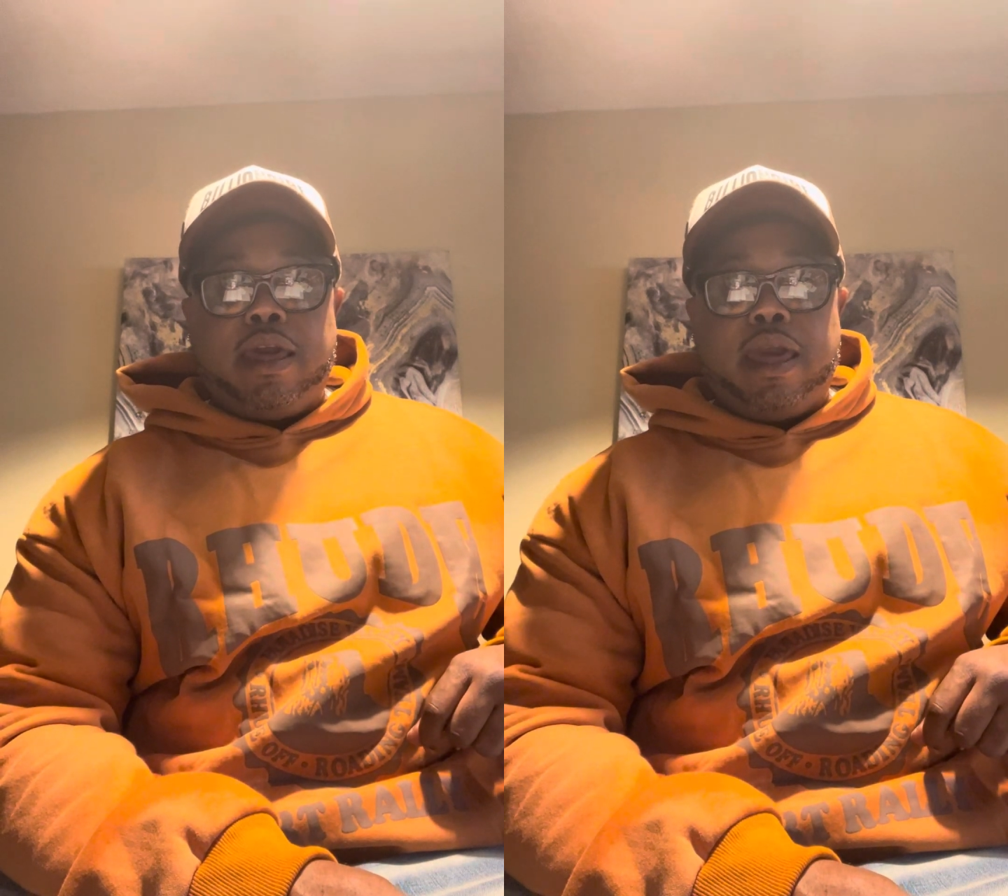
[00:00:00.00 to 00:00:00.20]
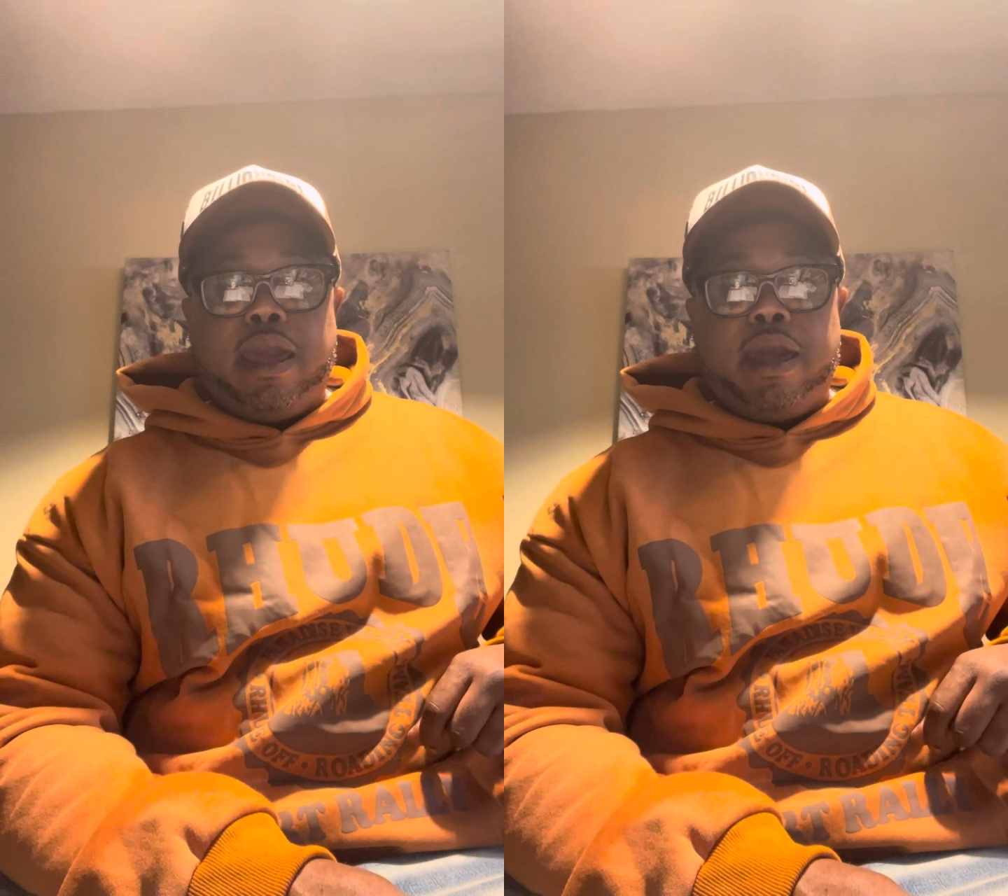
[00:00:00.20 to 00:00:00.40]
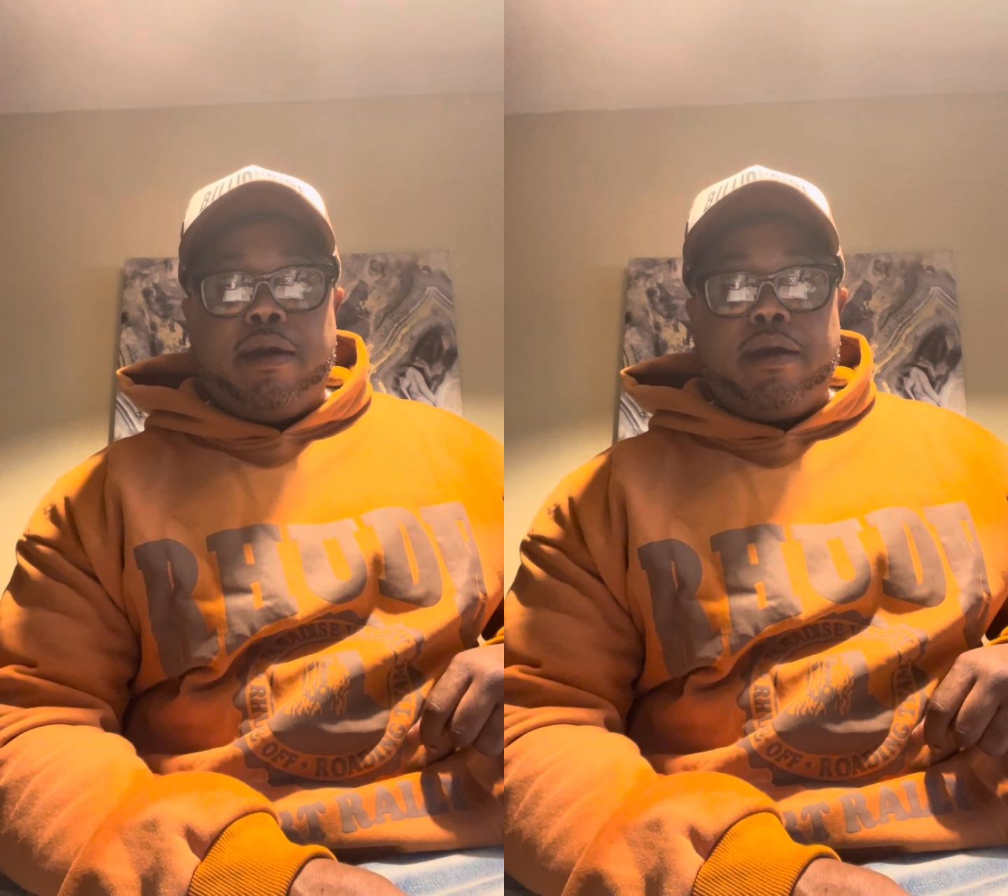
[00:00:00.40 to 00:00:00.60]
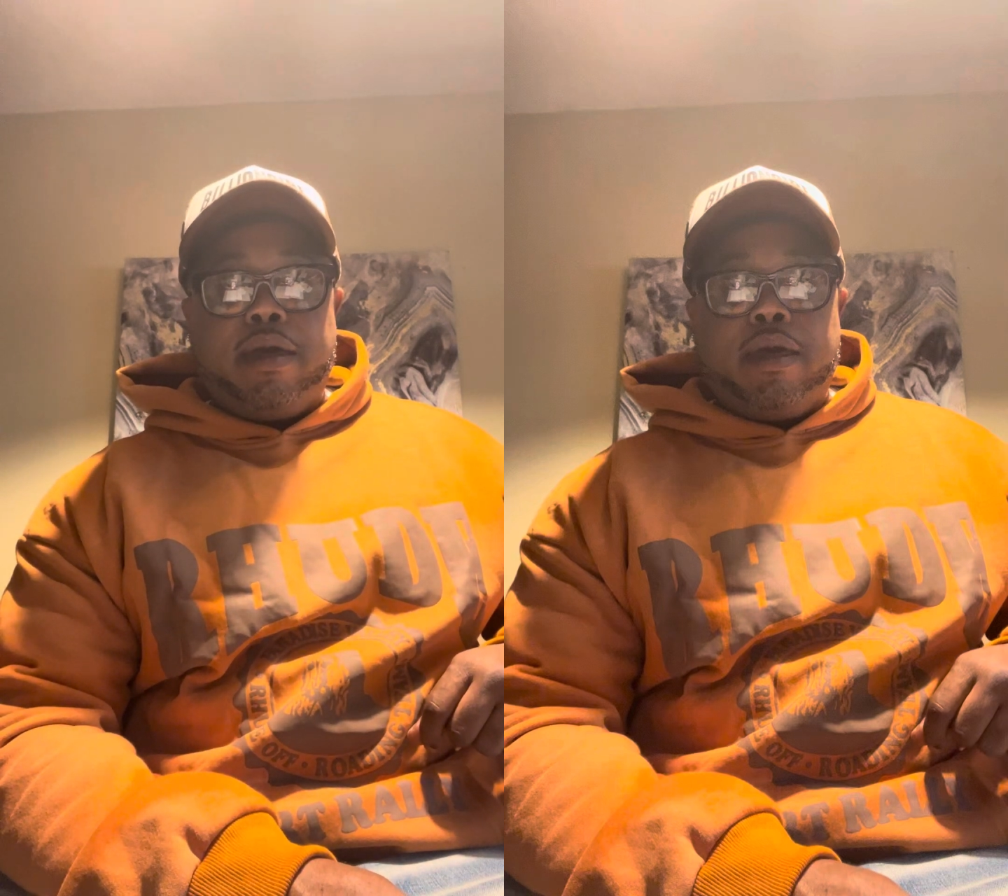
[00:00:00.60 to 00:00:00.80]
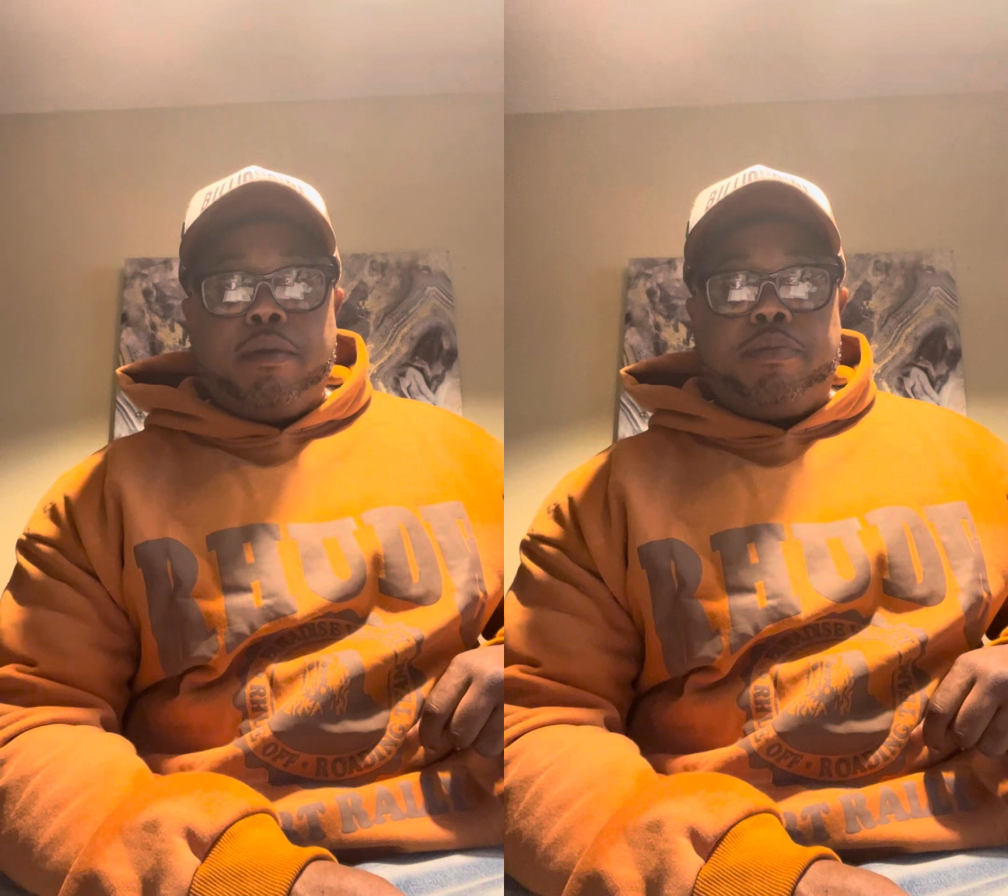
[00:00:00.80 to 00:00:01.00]
and
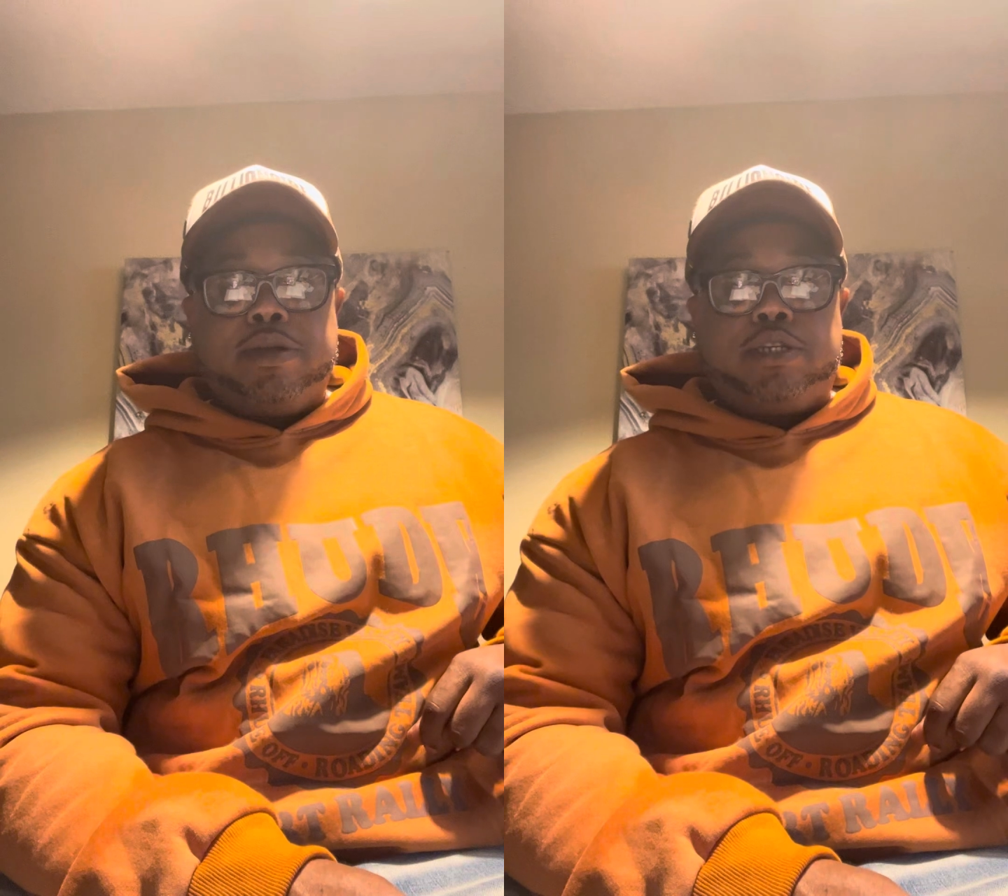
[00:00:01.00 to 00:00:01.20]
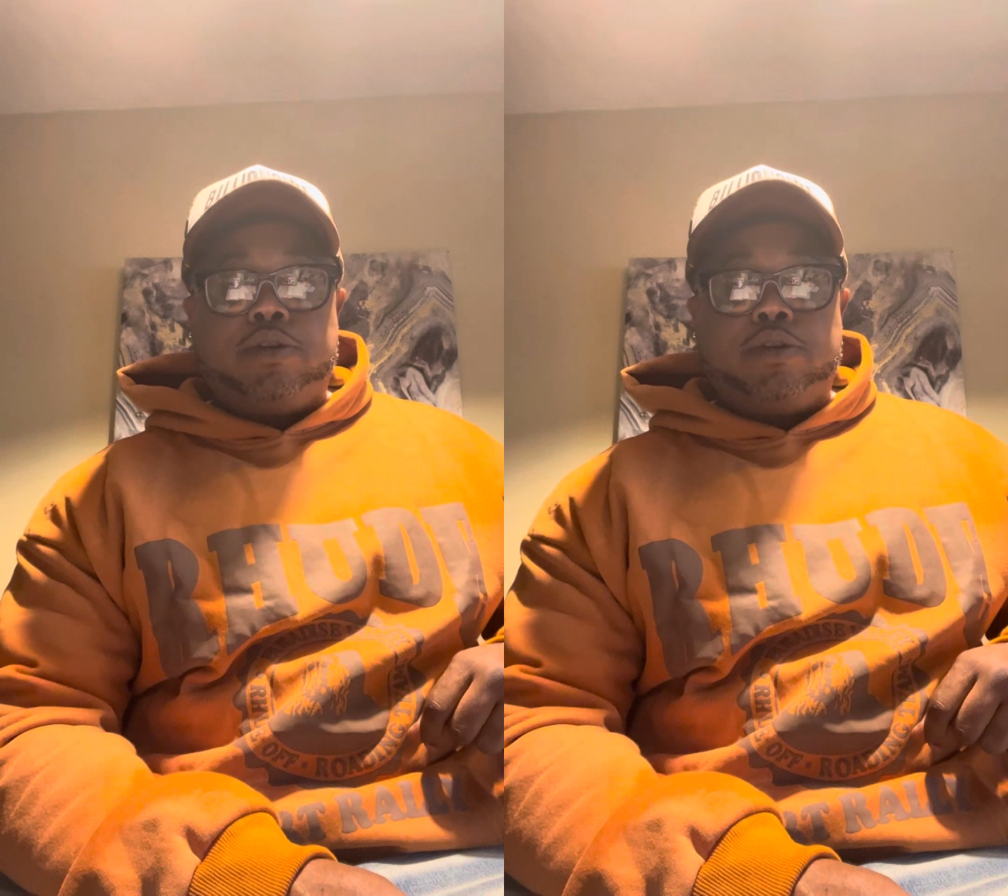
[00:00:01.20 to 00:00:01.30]
put